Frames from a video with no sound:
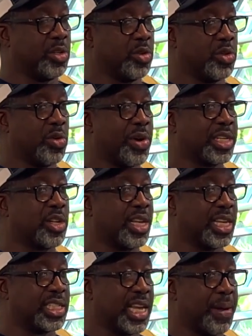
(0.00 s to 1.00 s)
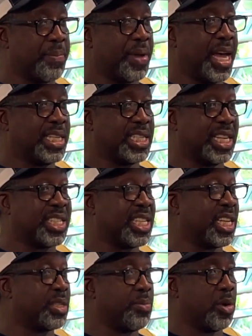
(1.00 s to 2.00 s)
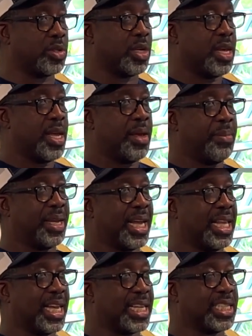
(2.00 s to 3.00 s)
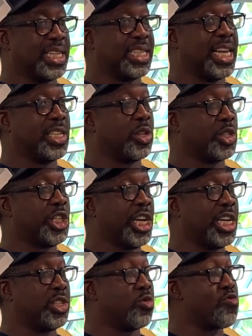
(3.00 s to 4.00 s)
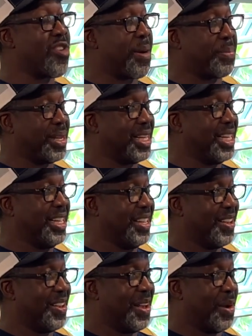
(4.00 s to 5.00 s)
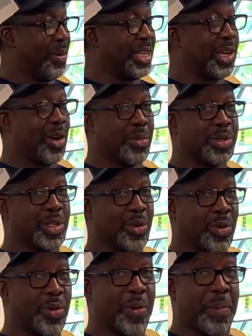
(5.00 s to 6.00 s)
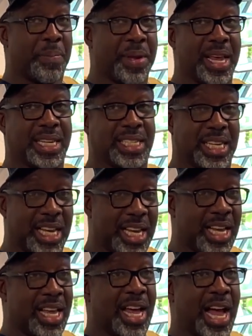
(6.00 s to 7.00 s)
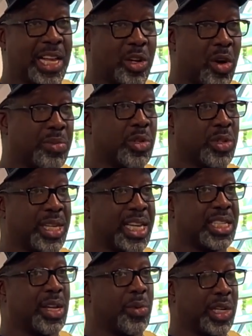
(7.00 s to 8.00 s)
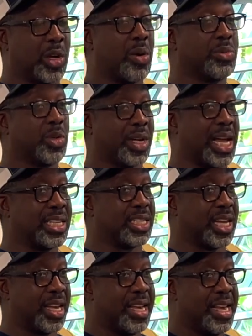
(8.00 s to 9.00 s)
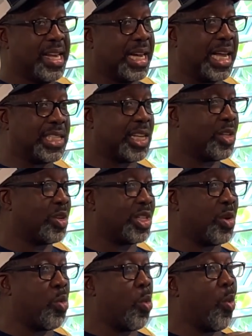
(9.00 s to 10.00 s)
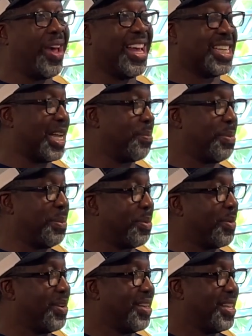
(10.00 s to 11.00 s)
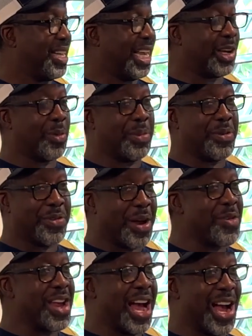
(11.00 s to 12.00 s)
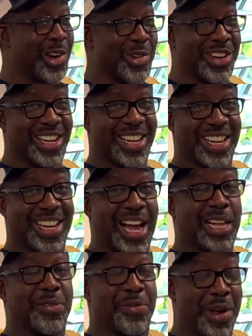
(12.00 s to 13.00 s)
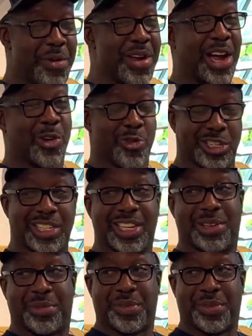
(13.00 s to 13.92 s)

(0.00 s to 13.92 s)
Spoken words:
the rectal exam. I say 6 months because, like I said, things will change rapidly when it comes to PSA and it comes to testing when it comes to cancer. Cancer doesn't wait on people. It could be very angry and very aggressive.